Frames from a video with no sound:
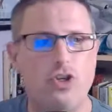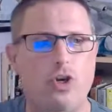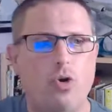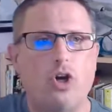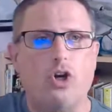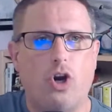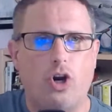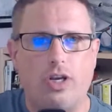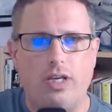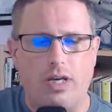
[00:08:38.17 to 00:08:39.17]
you know,
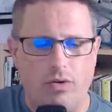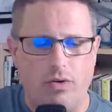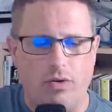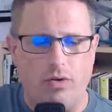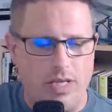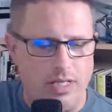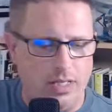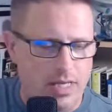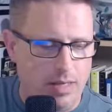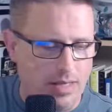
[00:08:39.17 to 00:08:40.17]
Kirk, you know, he
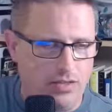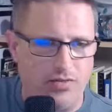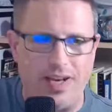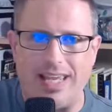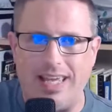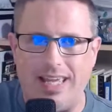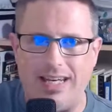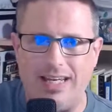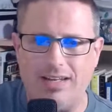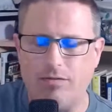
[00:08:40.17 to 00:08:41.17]
meets
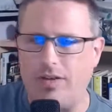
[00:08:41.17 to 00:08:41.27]
Finnegan,